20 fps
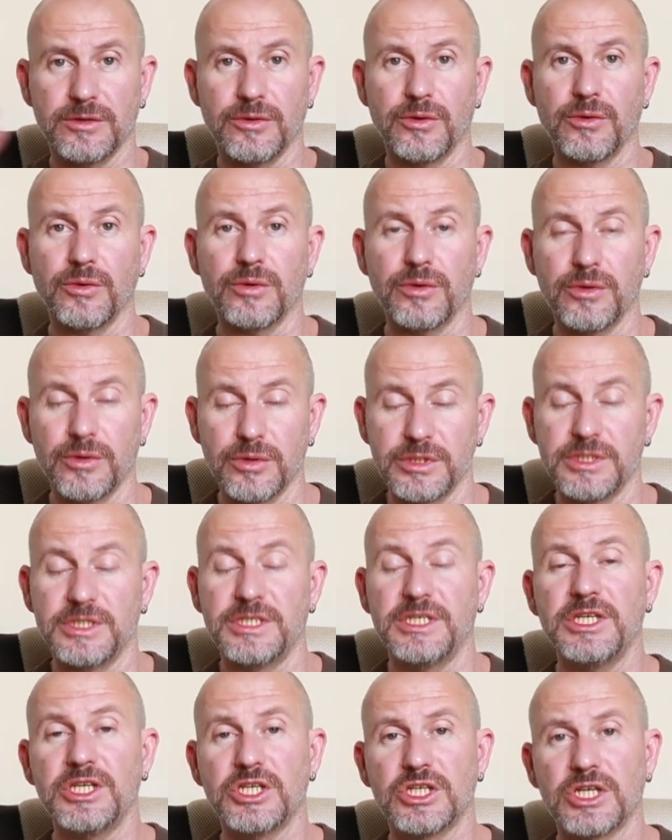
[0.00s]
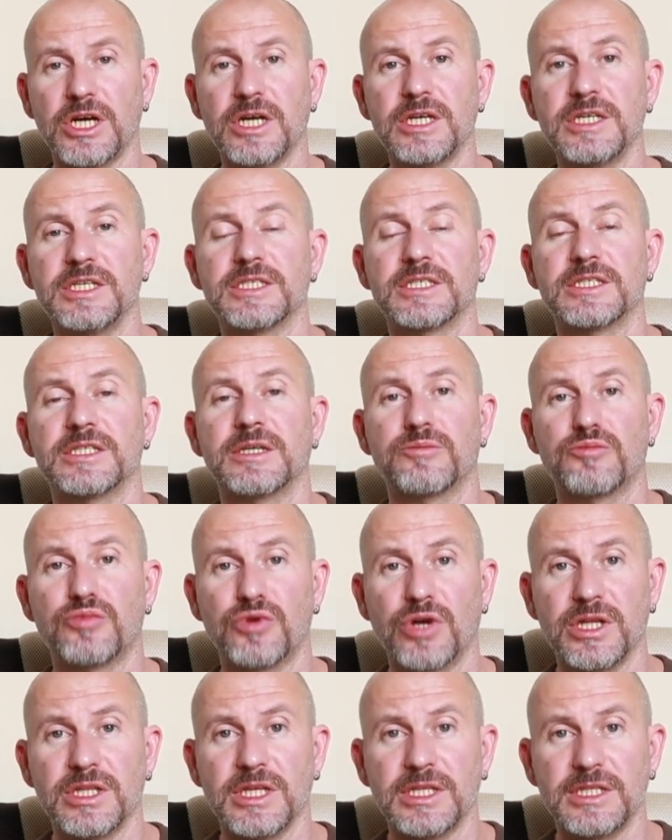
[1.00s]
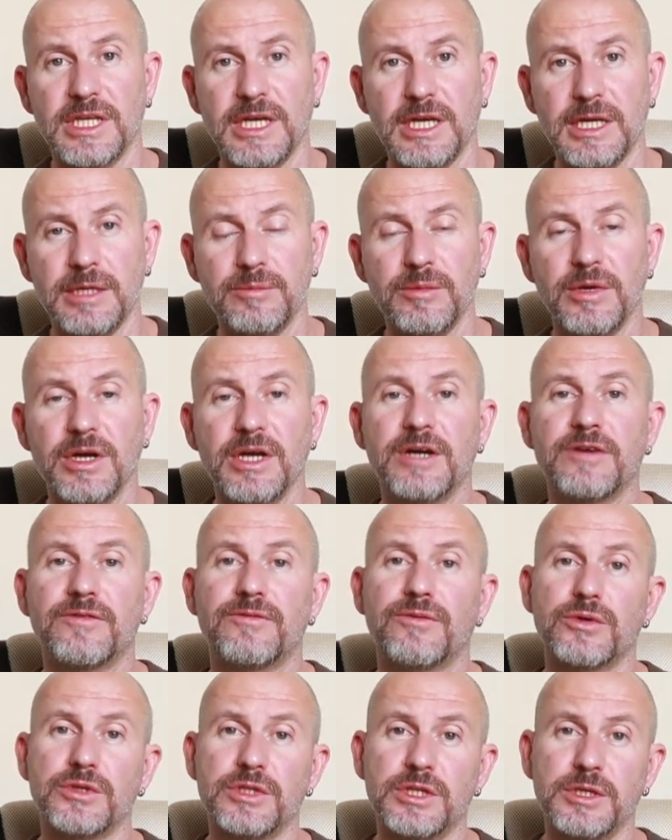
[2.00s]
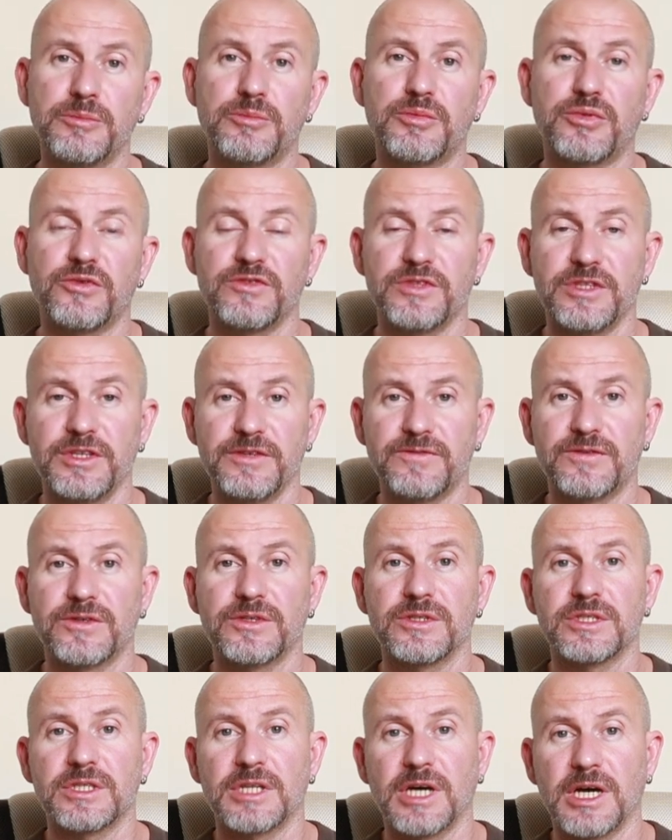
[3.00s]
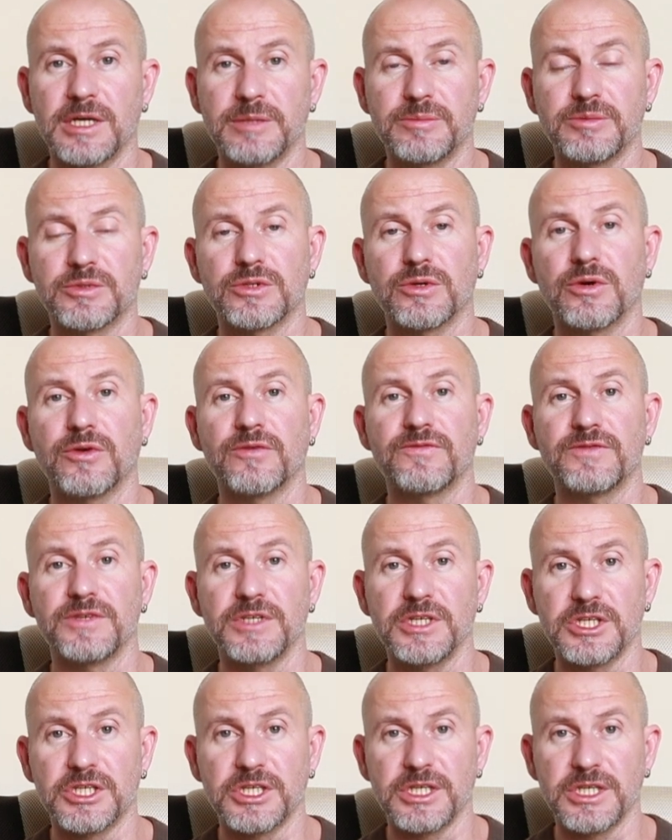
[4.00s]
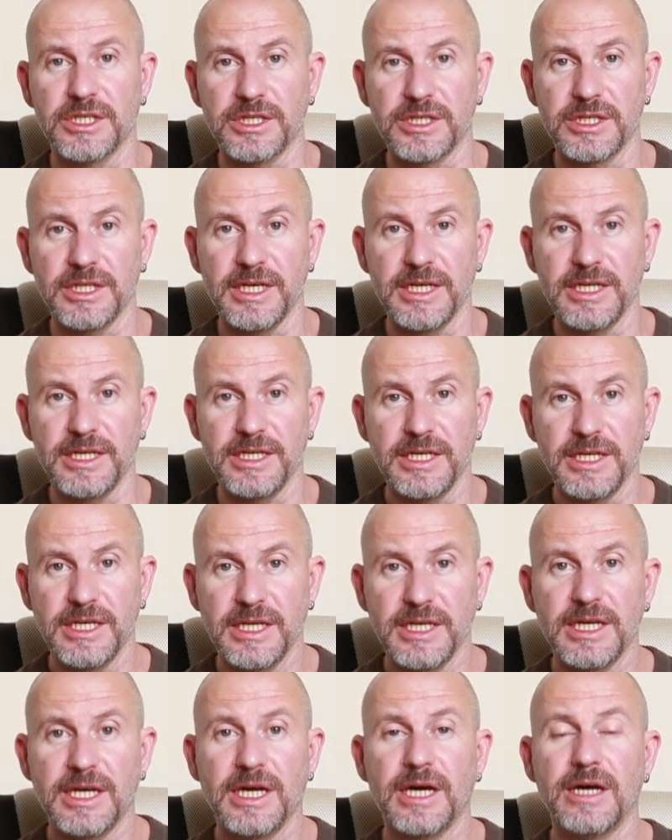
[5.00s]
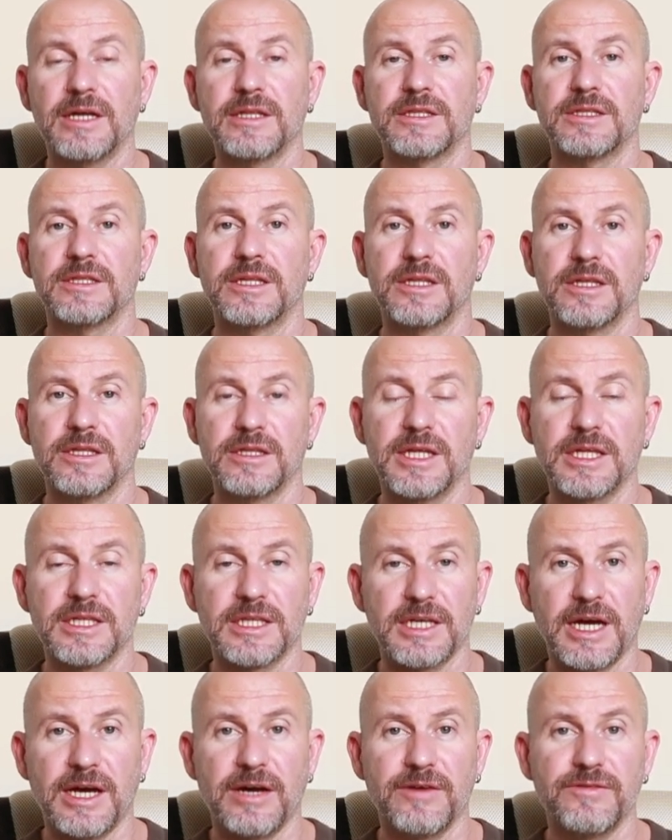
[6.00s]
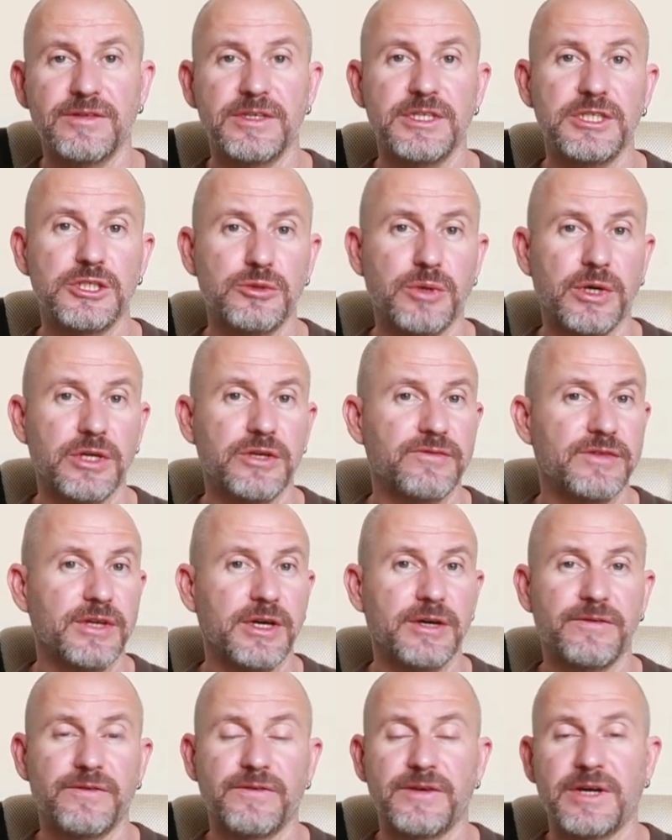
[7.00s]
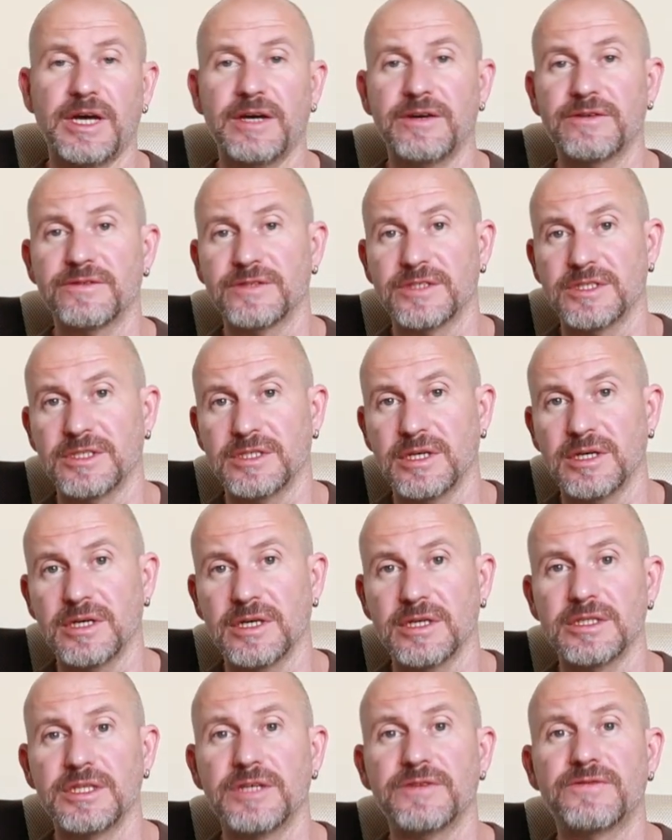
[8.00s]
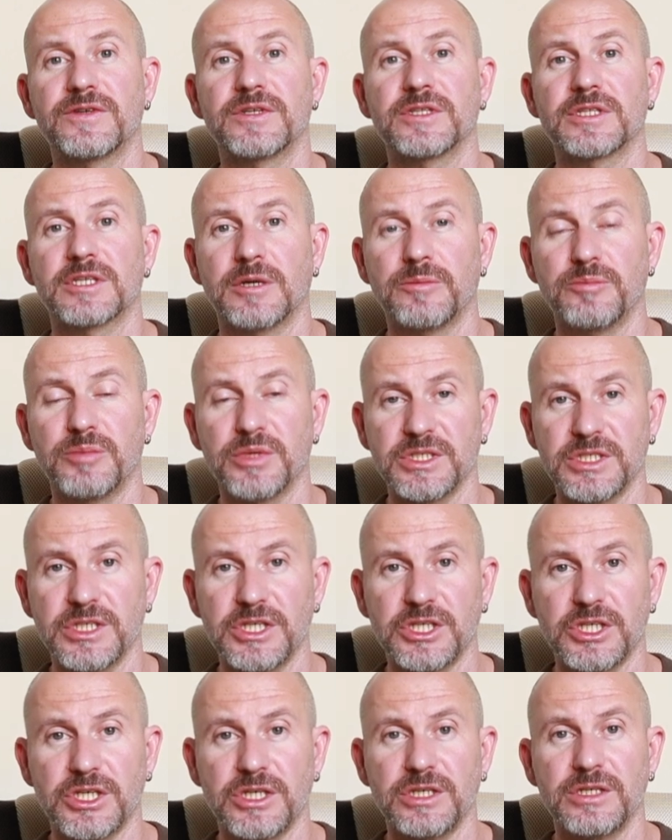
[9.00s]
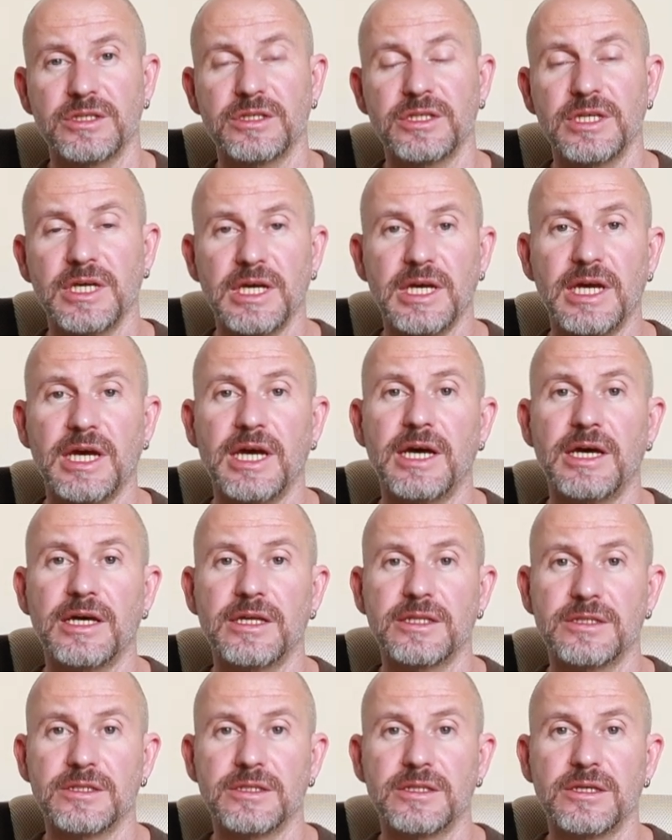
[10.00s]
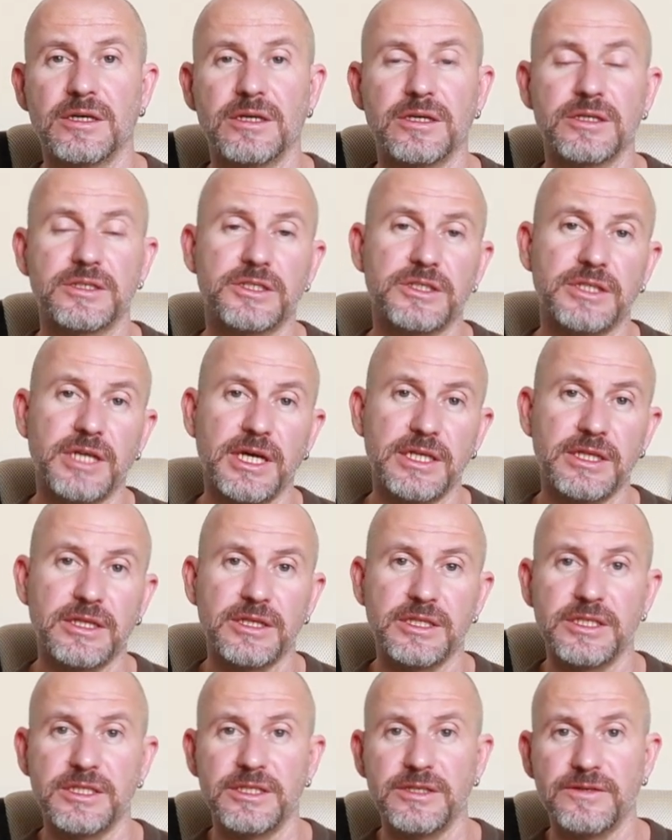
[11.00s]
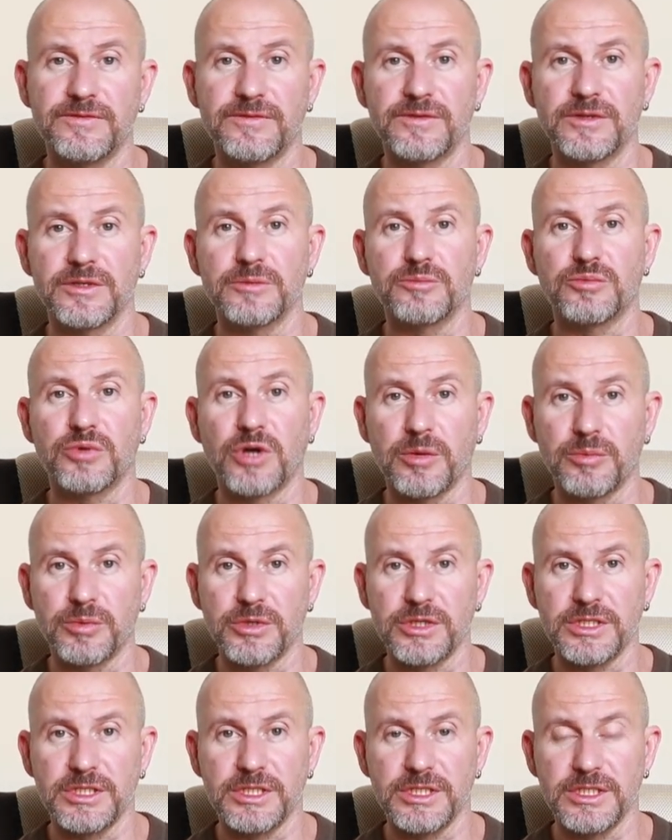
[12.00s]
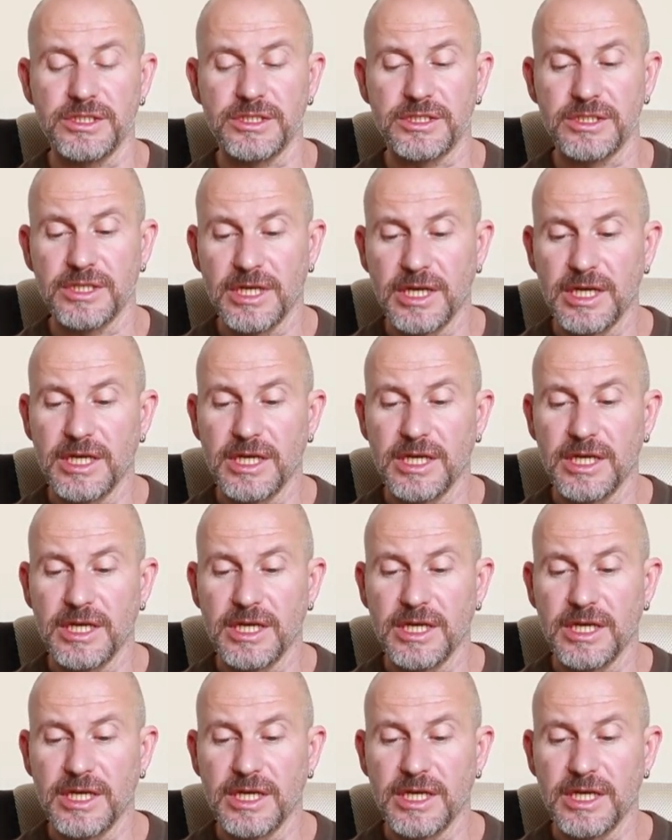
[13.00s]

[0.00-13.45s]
Zisha is an umbrella name for different types of Yi Xing clay, and that have, each one of them has a different composition and slightly different properties.